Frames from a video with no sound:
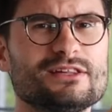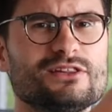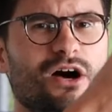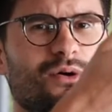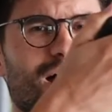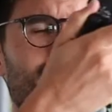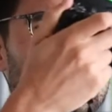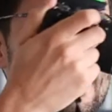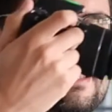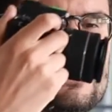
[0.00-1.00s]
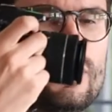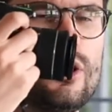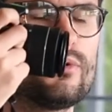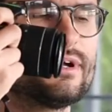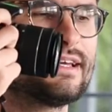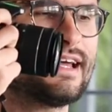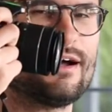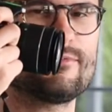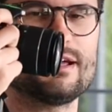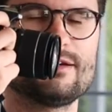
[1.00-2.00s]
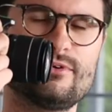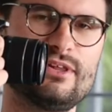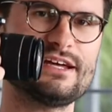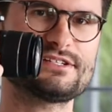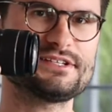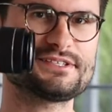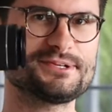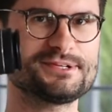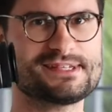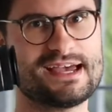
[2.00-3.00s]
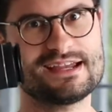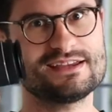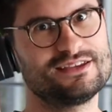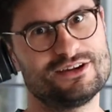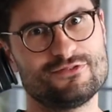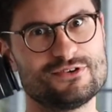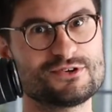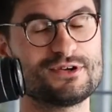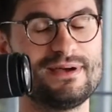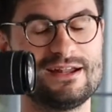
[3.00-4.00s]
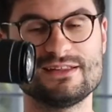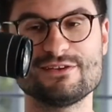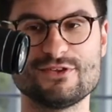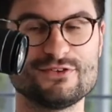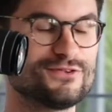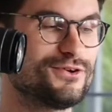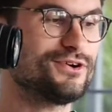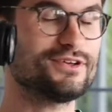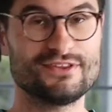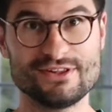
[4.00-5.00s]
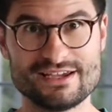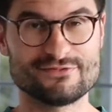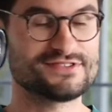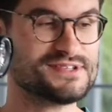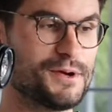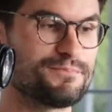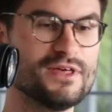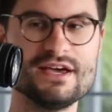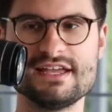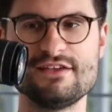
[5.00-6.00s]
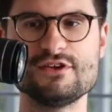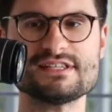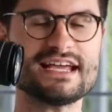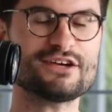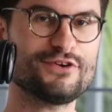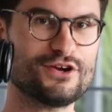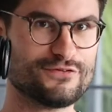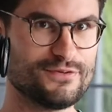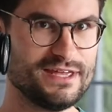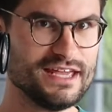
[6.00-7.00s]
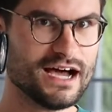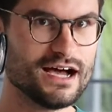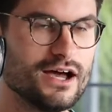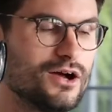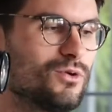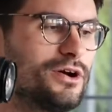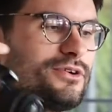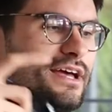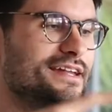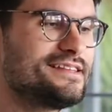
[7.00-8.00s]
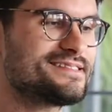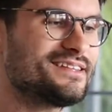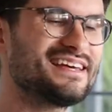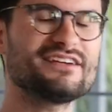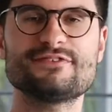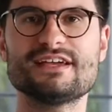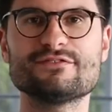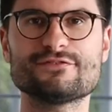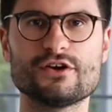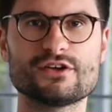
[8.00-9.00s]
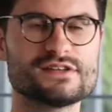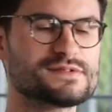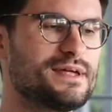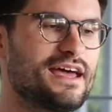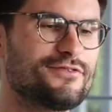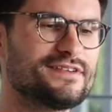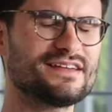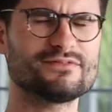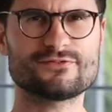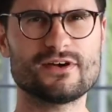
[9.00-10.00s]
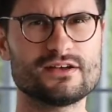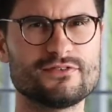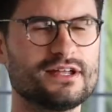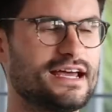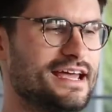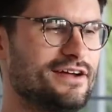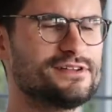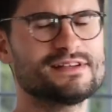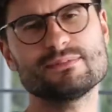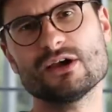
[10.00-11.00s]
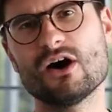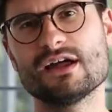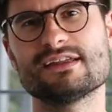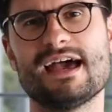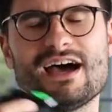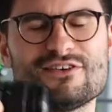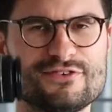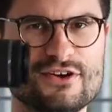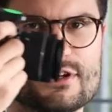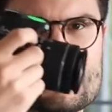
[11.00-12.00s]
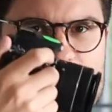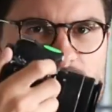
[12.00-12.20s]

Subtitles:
bit lower and lowering the camera in relation to, say, if we're talking about a leaf on the floor, the leaf. So if you take a photo from here, what you'll get is the leaf in focus, but everything in front of it and everything behind it out of focus.